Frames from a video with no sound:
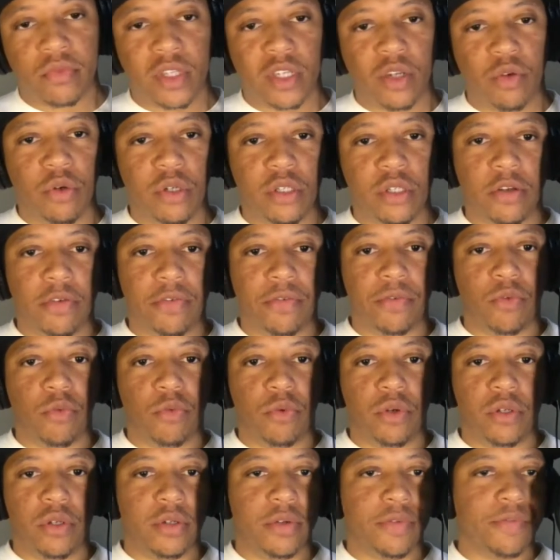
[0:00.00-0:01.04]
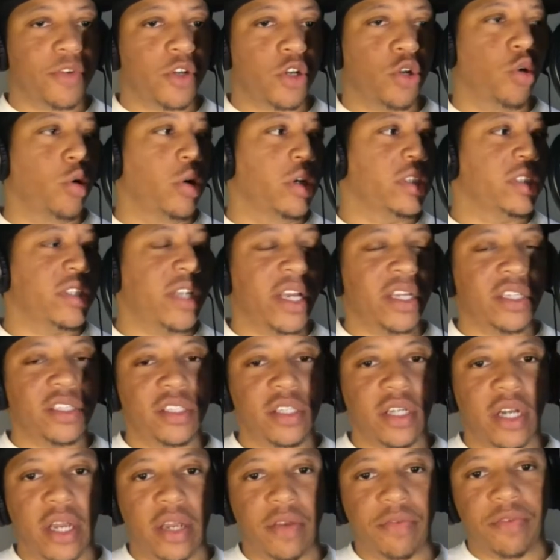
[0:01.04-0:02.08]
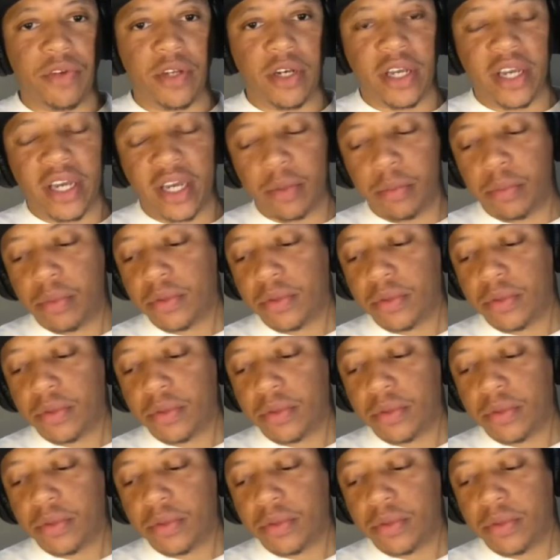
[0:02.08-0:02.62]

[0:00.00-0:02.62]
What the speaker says: Which of course, that shit ain't finna happen.